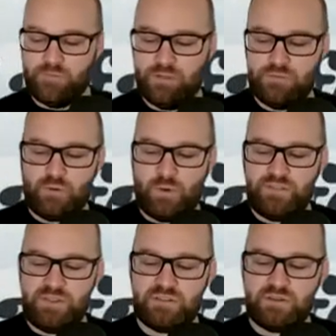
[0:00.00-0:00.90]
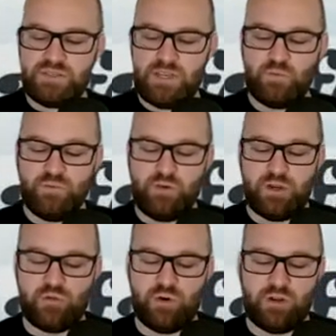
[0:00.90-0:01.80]
So I think sometimes we're very
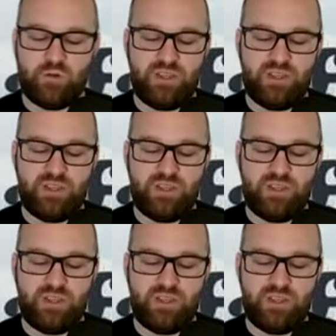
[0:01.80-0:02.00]
critical